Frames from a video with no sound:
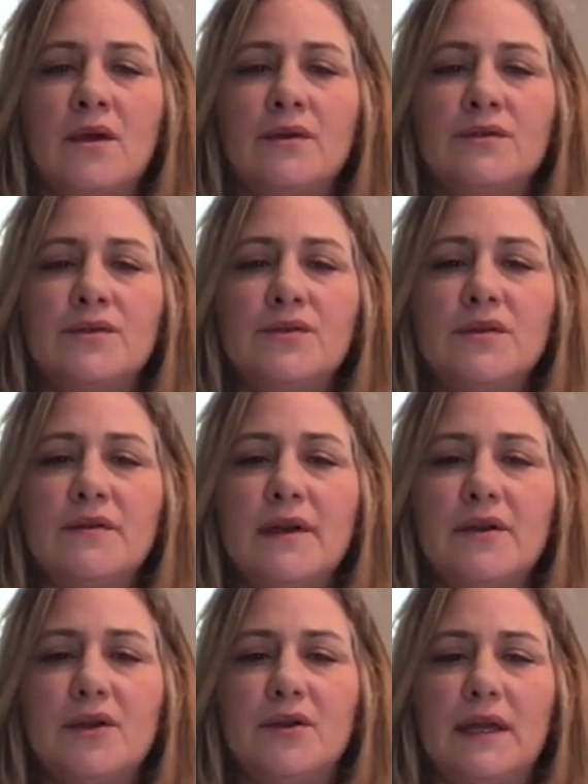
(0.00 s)
Due to their
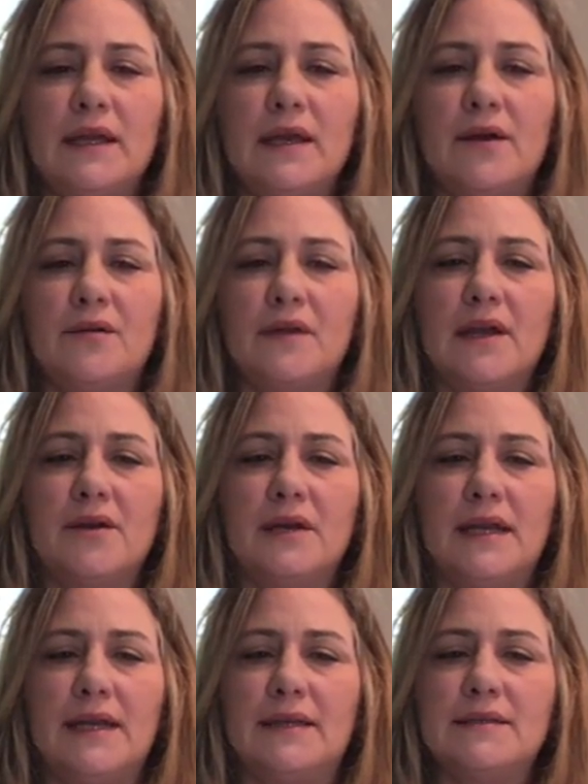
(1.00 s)
unique healthcare
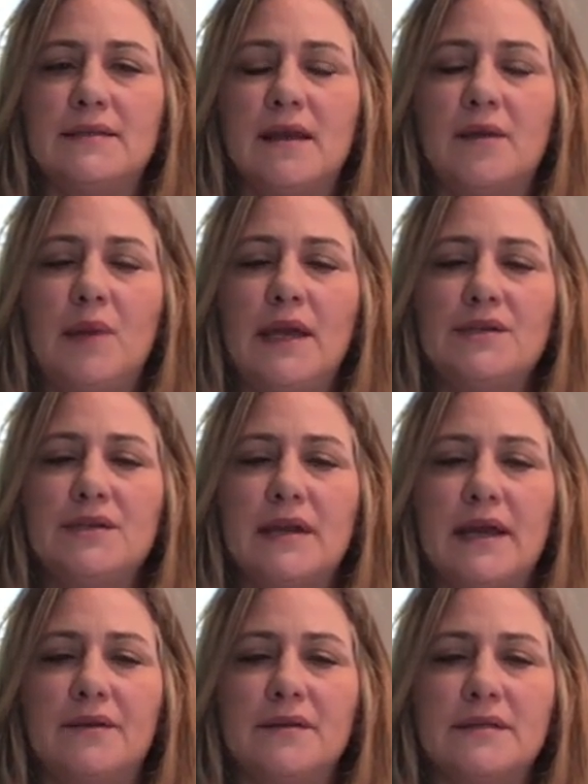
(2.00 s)
needs, a patient
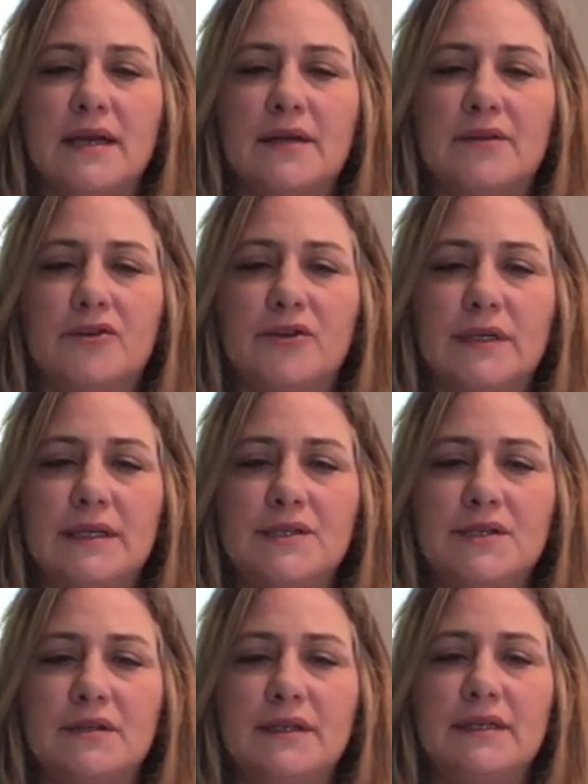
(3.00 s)
outside the
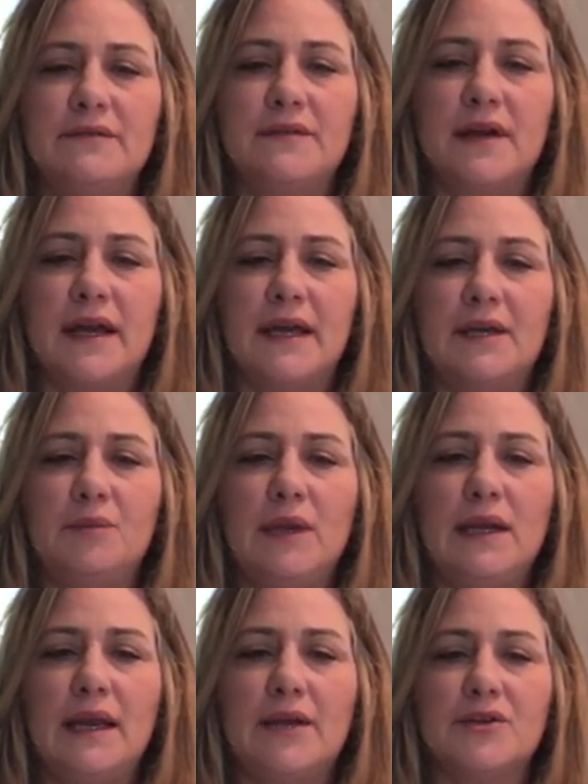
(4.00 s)
traditionally defined
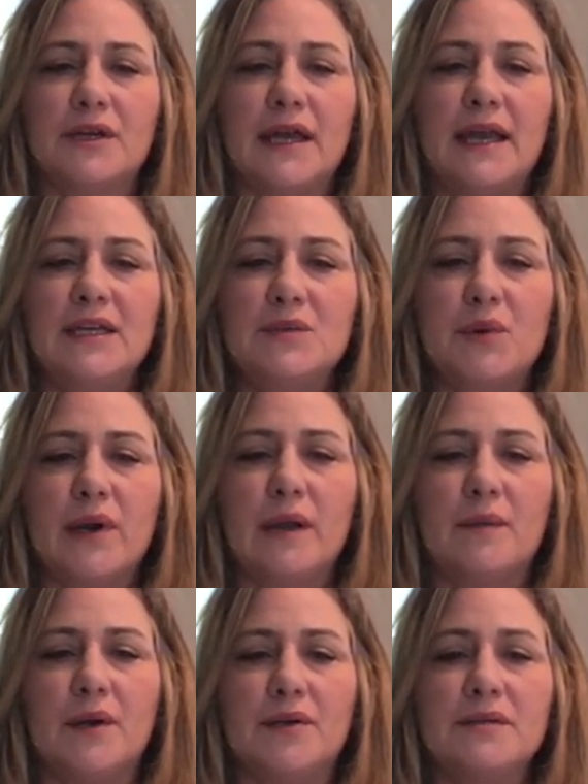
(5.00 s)
pediatric age
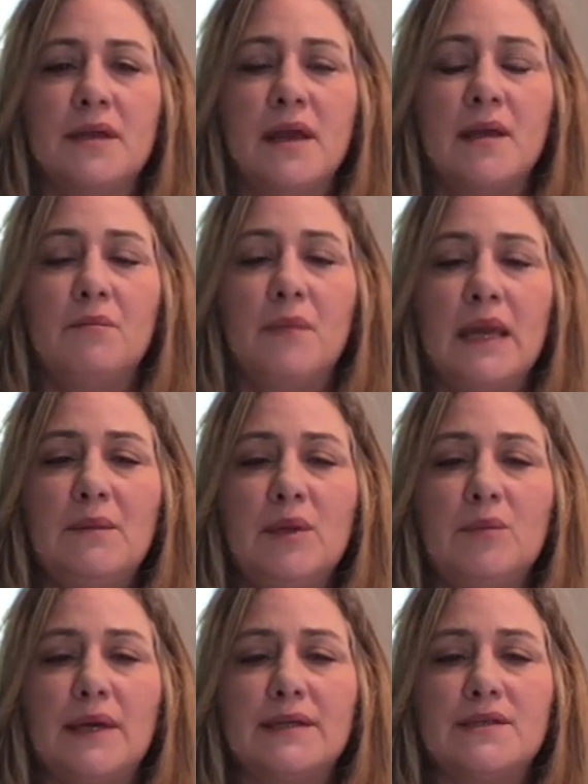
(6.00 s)
parameters may be
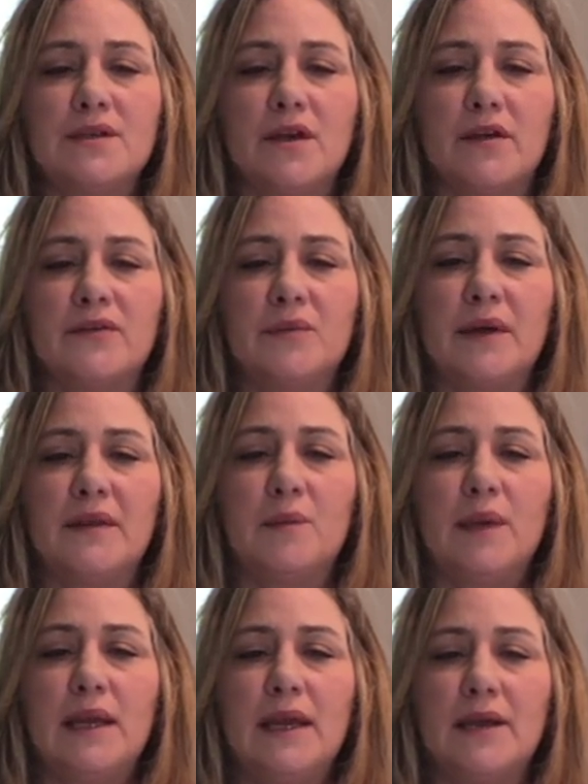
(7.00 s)
best served by the
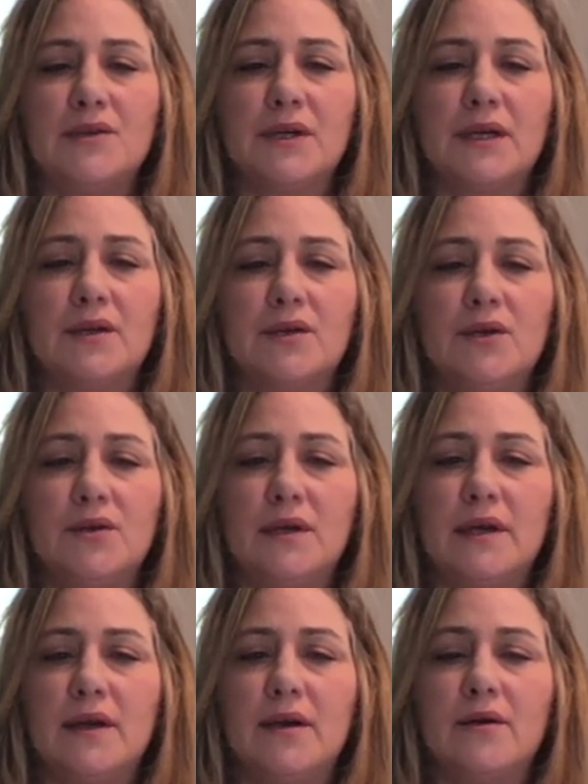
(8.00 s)
pediatric acute
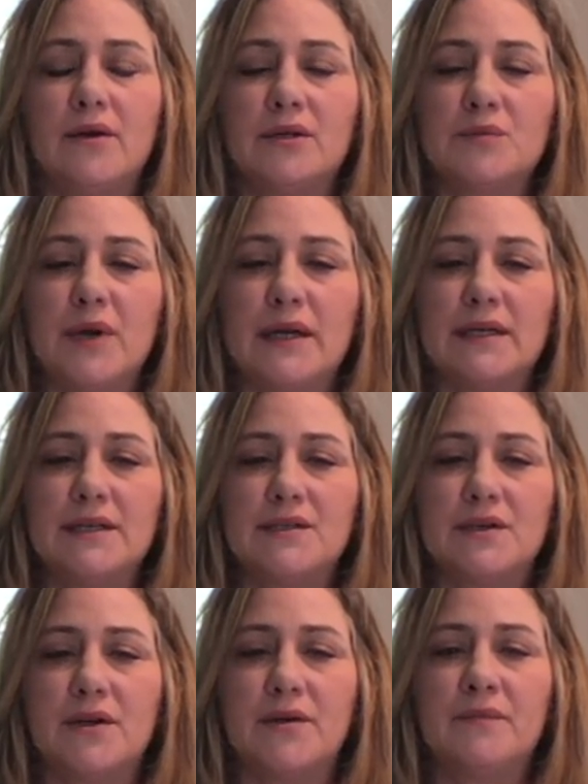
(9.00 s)
care nurse
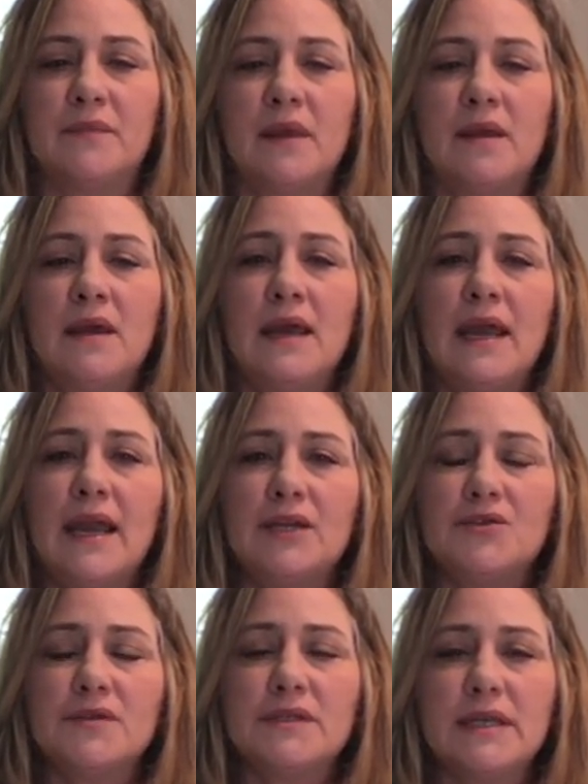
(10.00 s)
practitioner. Age
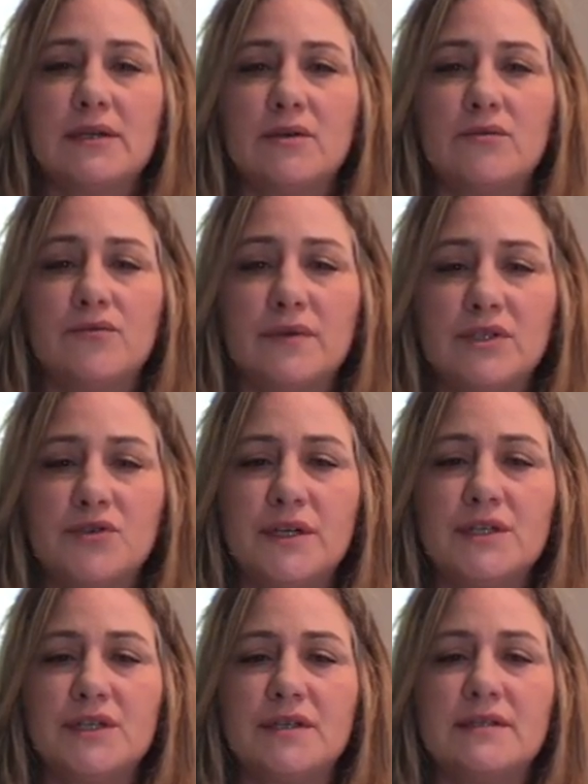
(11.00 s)

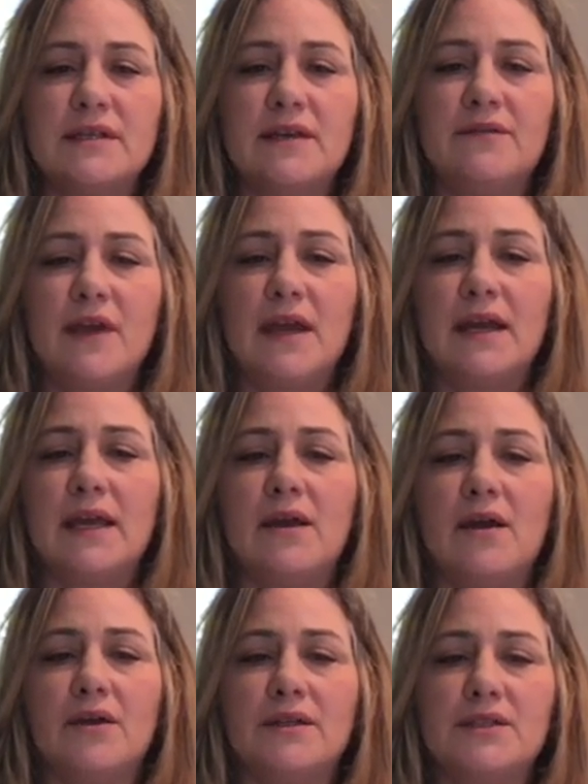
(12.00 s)
restrictions, if any,
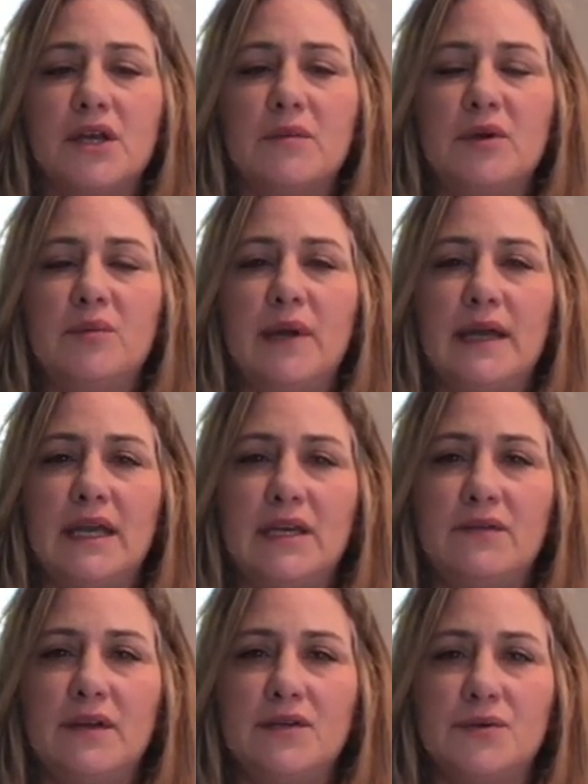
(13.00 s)
are determined by
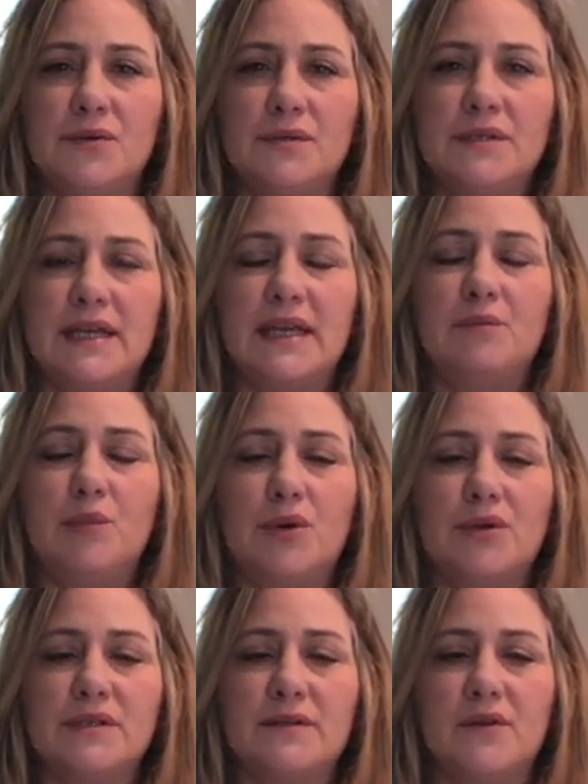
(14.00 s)
individual state
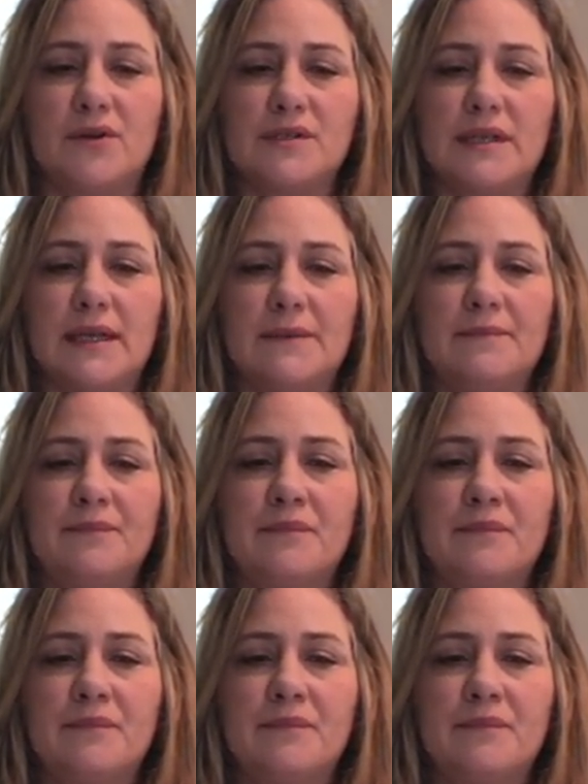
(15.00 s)
boards of nursing.